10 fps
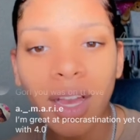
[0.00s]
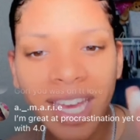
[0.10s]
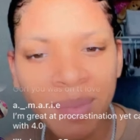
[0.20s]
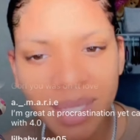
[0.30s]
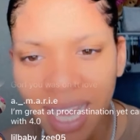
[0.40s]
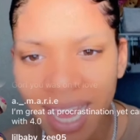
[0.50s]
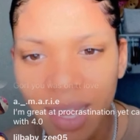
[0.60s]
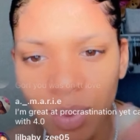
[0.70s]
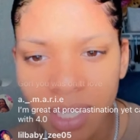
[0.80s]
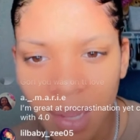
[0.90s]
Y'all keep
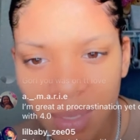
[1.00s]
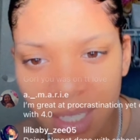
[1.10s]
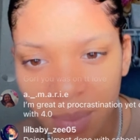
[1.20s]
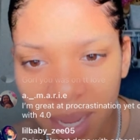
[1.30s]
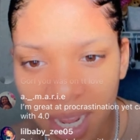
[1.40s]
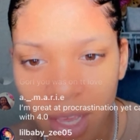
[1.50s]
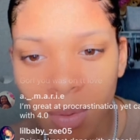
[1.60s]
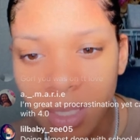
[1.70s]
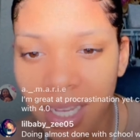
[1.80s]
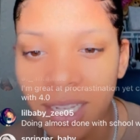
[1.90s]
saying, what's up to Smitty?
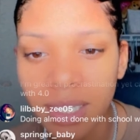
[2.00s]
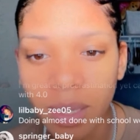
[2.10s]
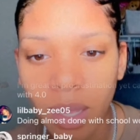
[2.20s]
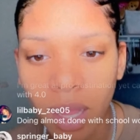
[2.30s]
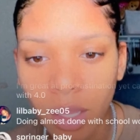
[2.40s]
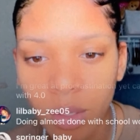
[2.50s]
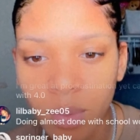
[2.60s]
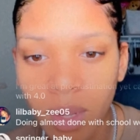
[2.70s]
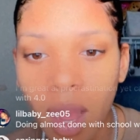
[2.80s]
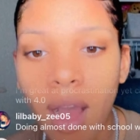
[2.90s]
Y'all saying, hello,
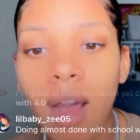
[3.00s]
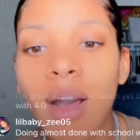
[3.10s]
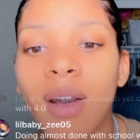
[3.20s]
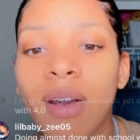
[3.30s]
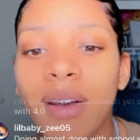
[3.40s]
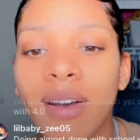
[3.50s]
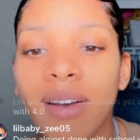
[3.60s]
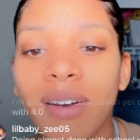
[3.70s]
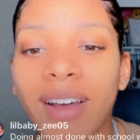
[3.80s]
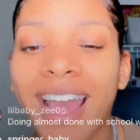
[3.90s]
Smitty.
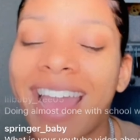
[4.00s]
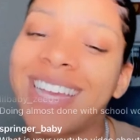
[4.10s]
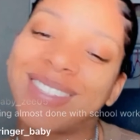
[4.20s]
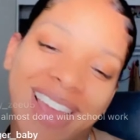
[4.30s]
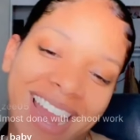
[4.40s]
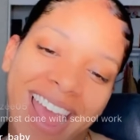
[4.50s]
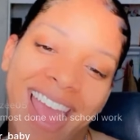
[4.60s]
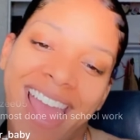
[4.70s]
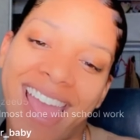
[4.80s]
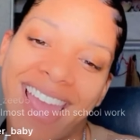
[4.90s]
Oh, hey,
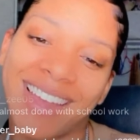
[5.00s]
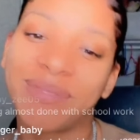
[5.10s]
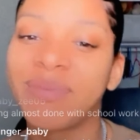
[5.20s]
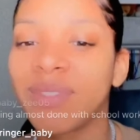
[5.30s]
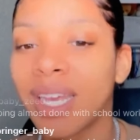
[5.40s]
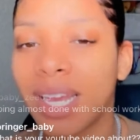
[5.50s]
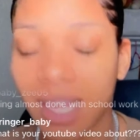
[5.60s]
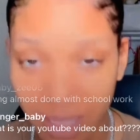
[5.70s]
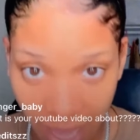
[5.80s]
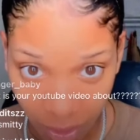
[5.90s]
Smitty.
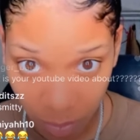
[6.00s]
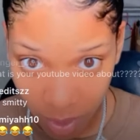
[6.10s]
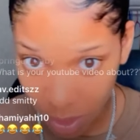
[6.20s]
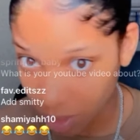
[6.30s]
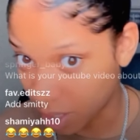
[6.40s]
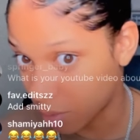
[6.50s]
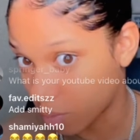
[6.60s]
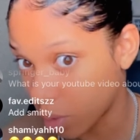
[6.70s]
Yeah, them edges getting